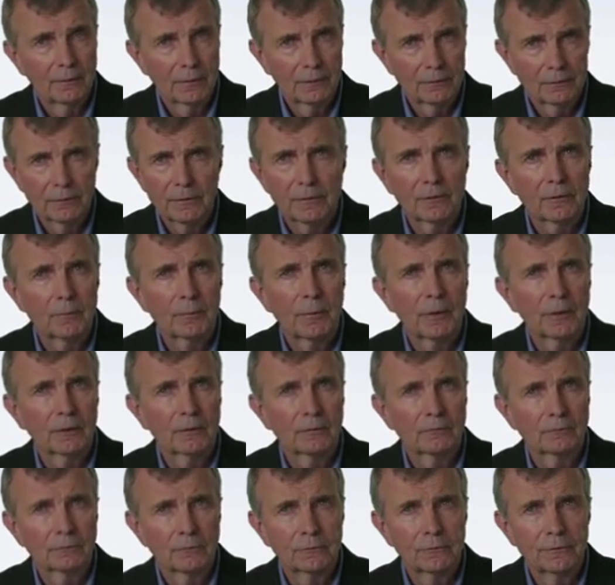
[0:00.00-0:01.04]
That's
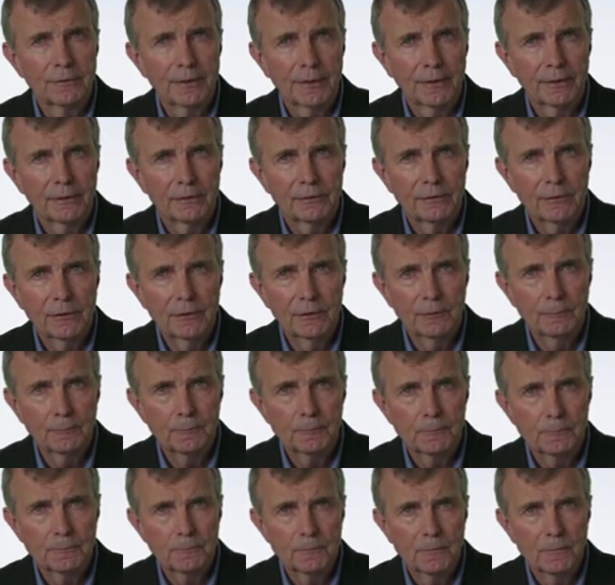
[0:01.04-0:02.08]
Knickerbocker Rule 19.